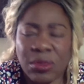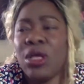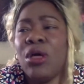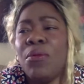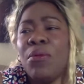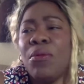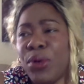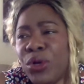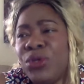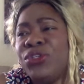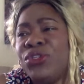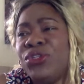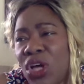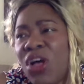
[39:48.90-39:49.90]
A
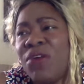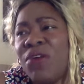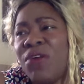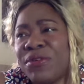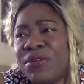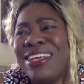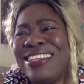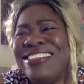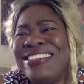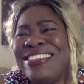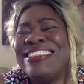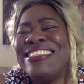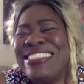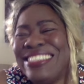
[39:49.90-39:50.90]
burnt offering is
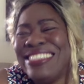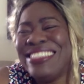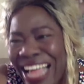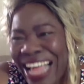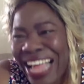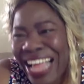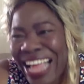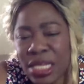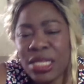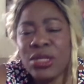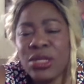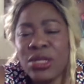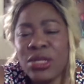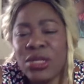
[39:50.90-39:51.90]
exactly
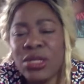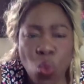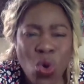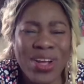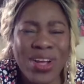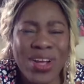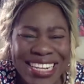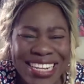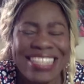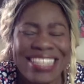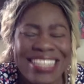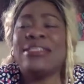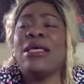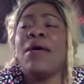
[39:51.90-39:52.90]
what it
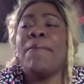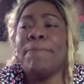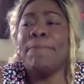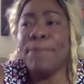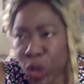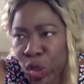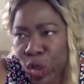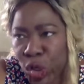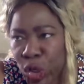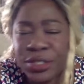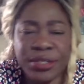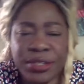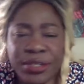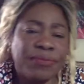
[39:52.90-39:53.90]
is,
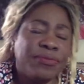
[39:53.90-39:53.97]
burnt.